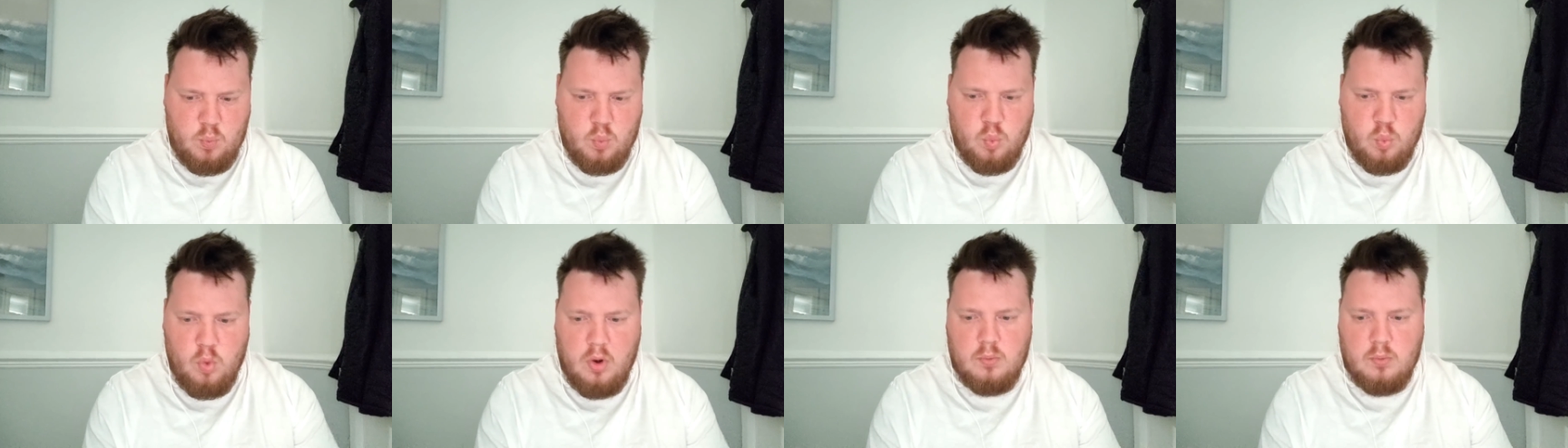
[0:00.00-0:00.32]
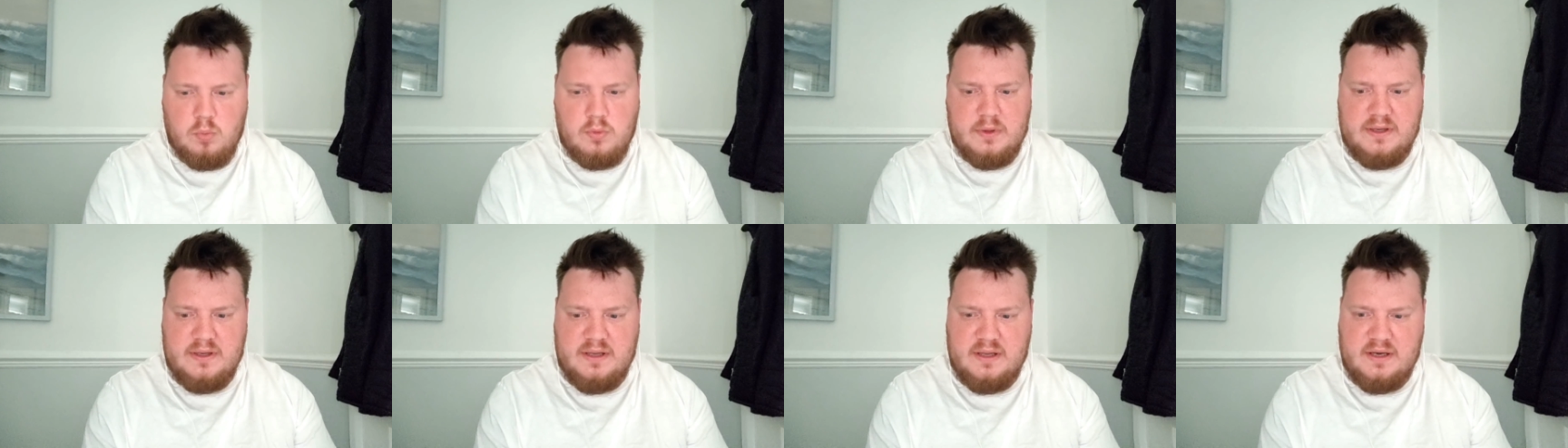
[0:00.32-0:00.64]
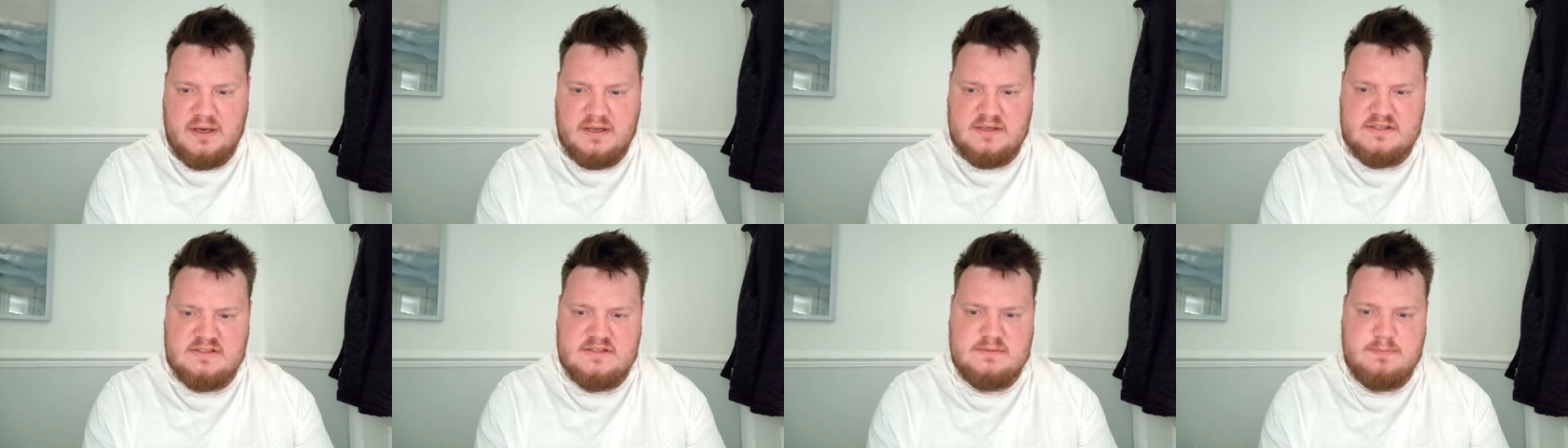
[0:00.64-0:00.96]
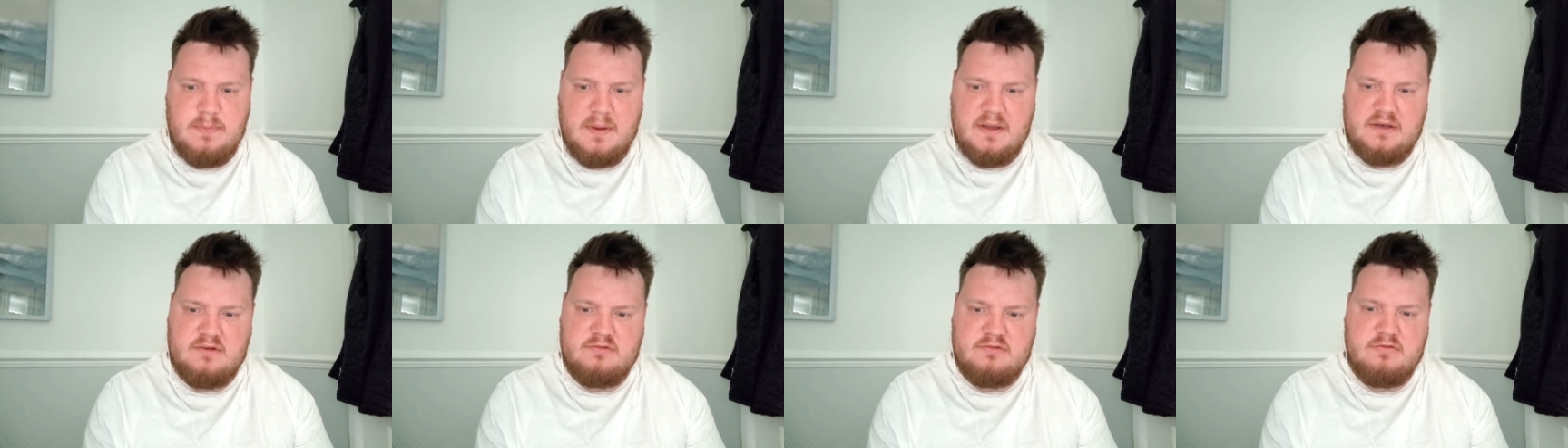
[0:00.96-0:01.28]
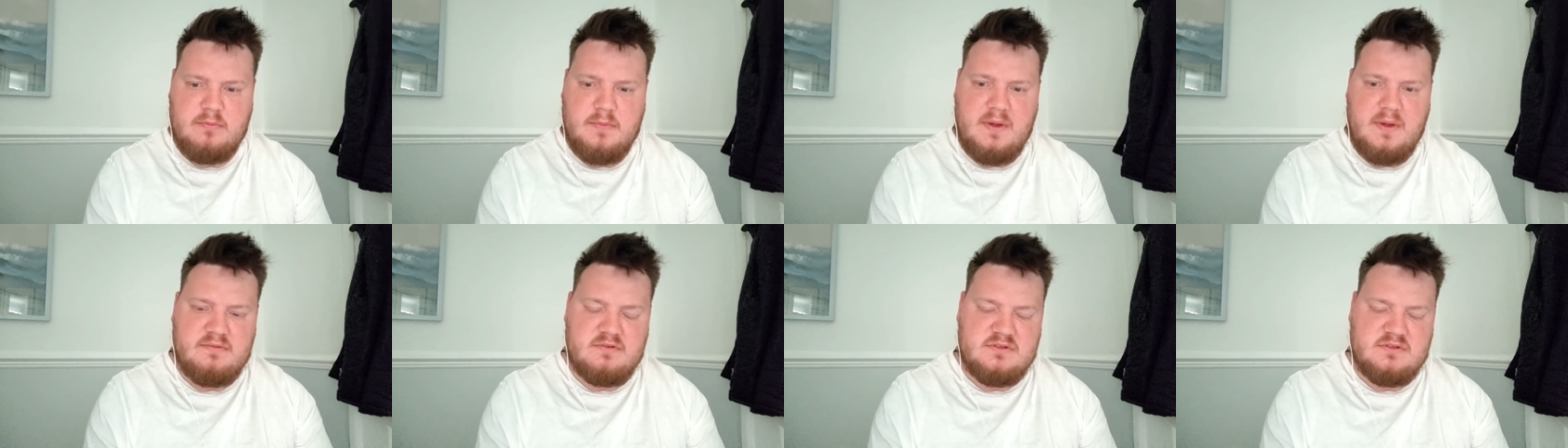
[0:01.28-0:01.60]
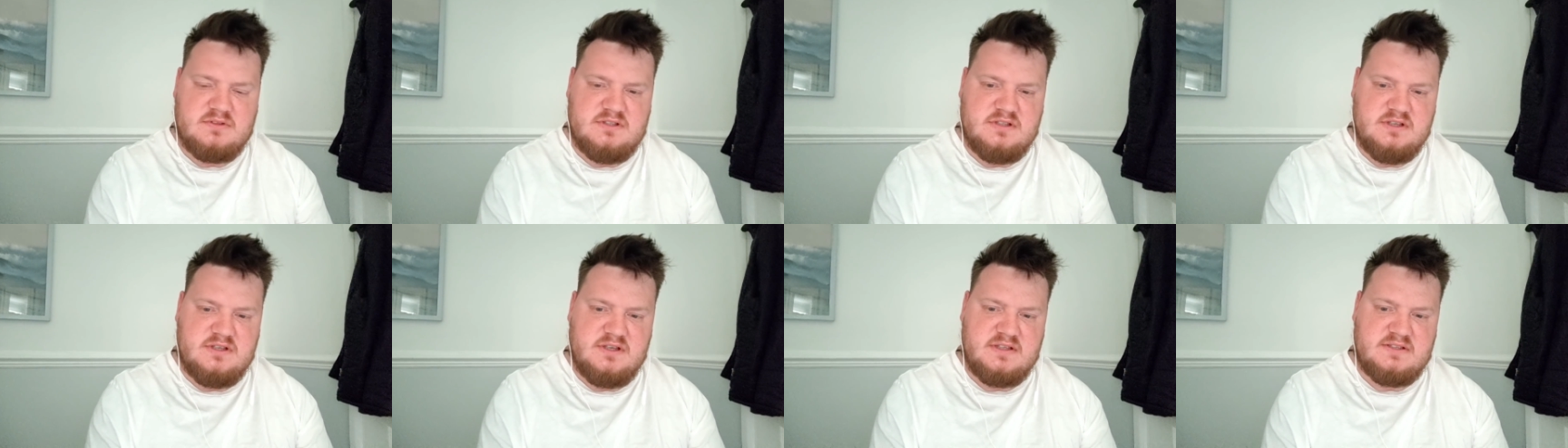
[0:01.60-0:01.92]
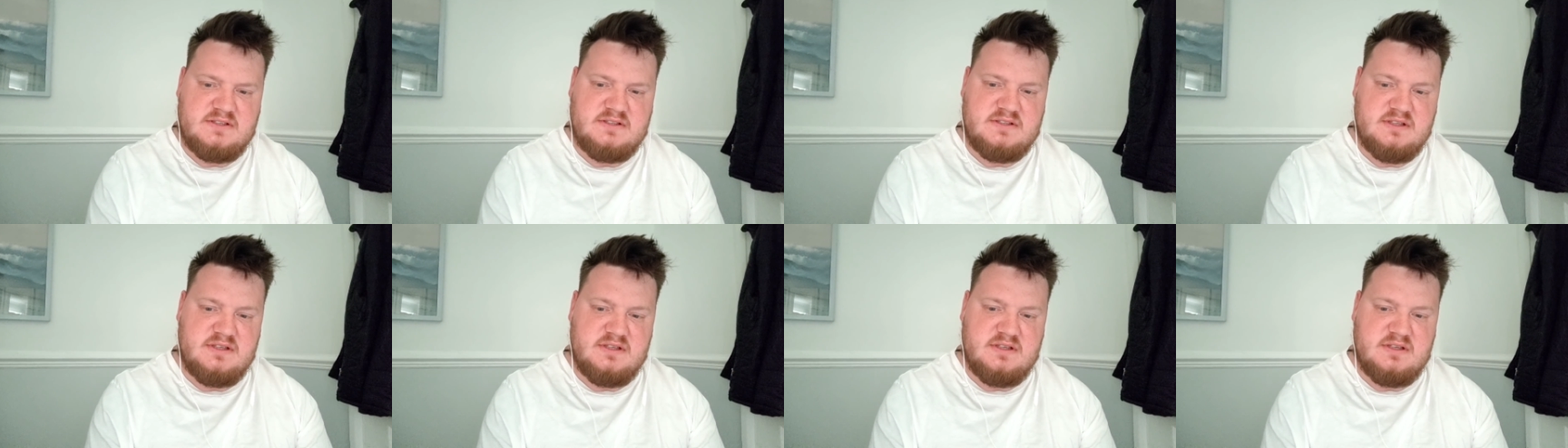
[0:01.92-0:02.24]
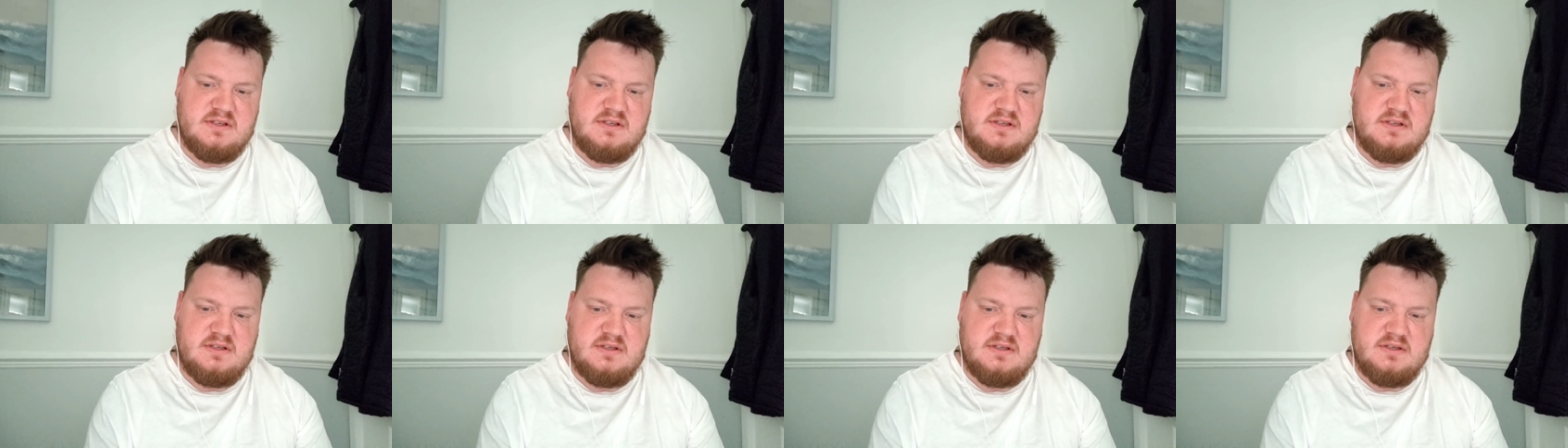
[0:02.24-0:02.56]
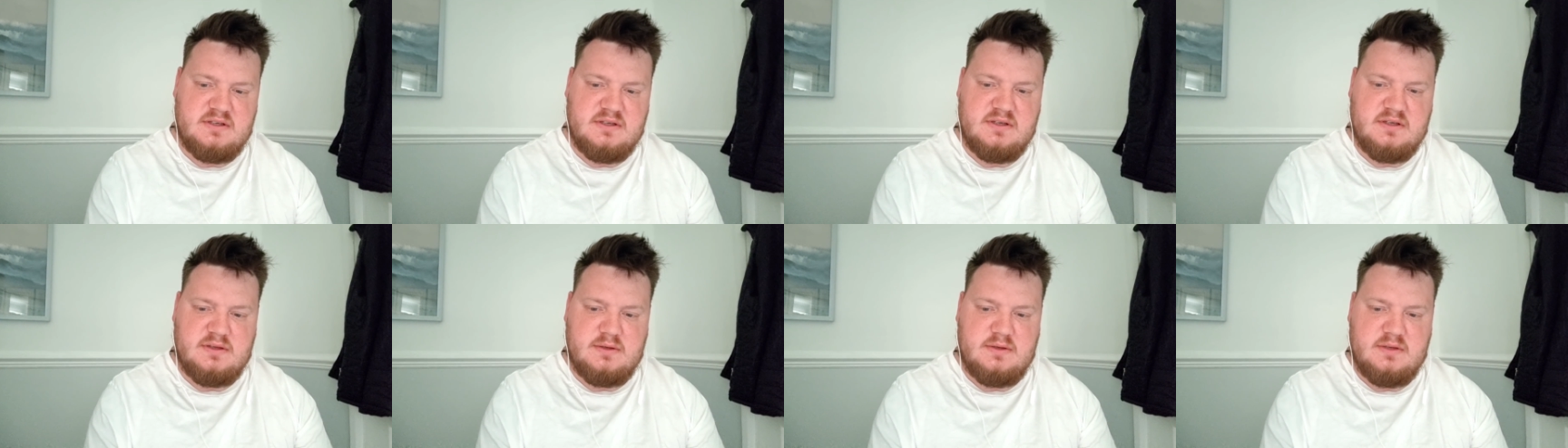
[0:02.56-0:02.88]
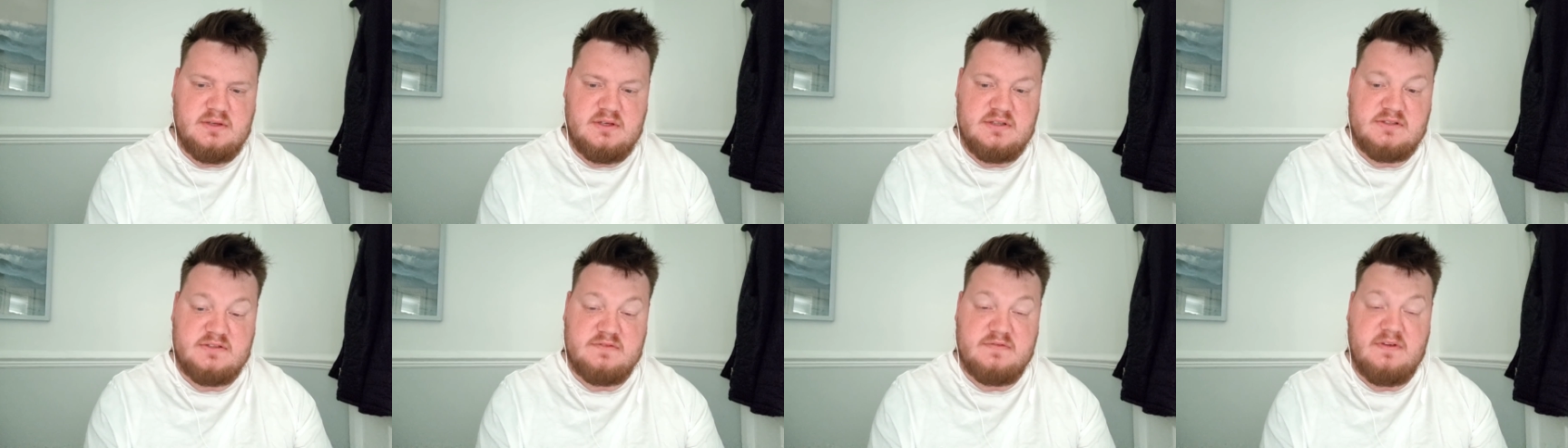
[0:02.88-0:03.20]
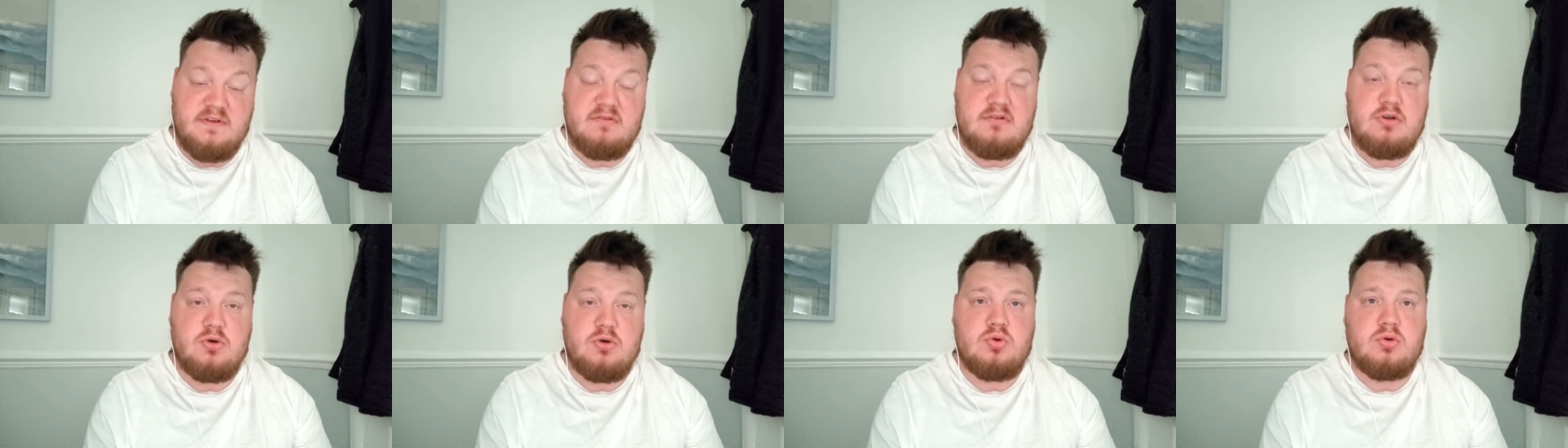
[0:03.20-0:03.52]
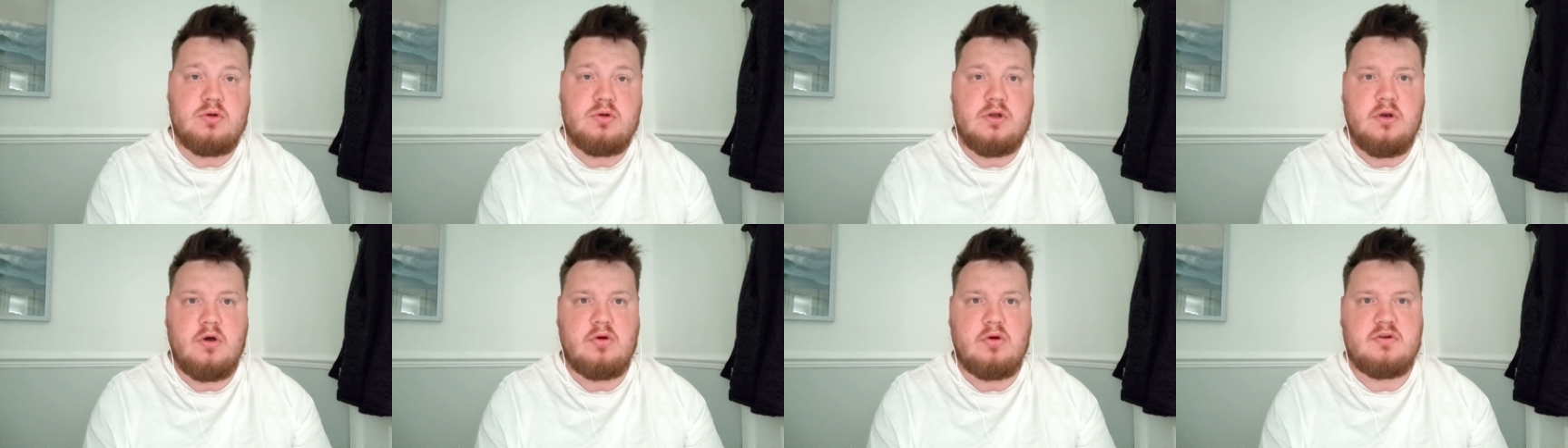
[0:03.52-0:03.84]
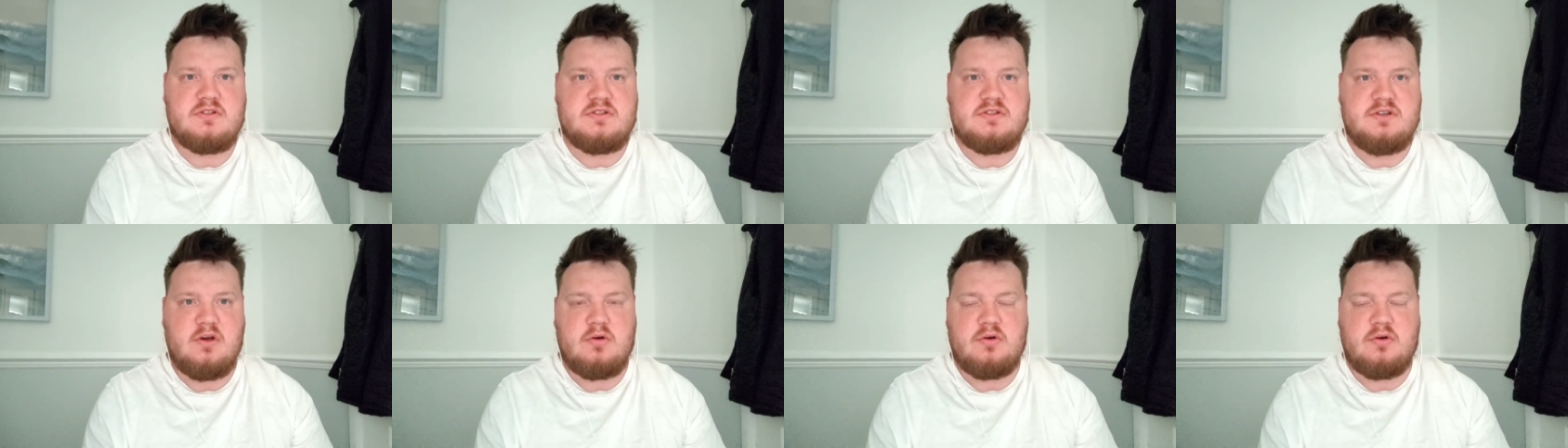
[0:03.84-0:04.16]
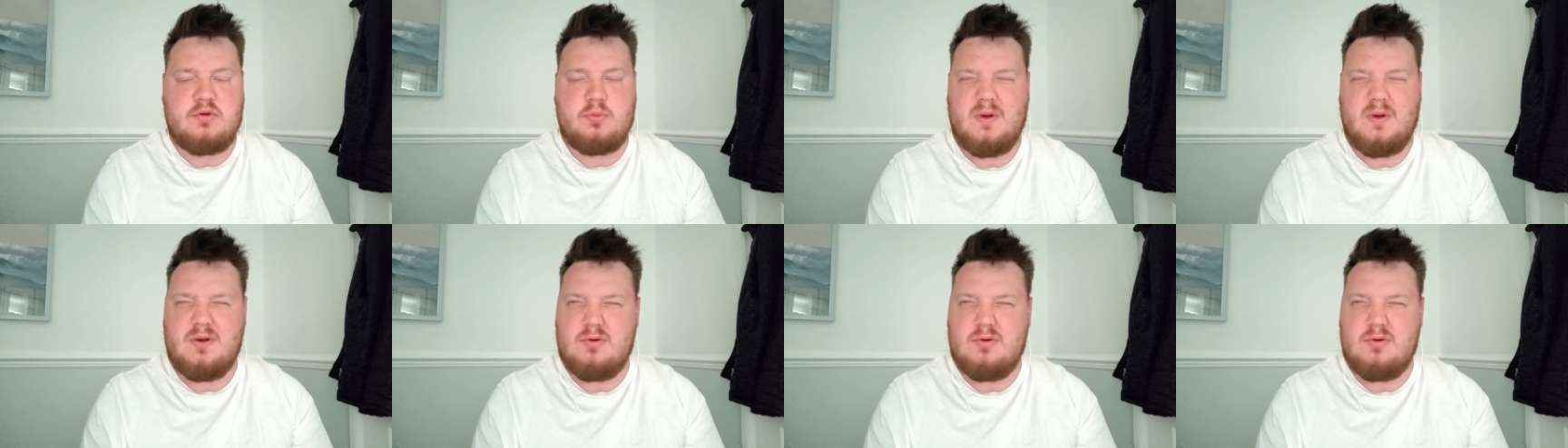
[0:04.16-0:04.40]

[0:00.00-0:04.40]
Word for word: what we can expect from Everton is a is a very organised side.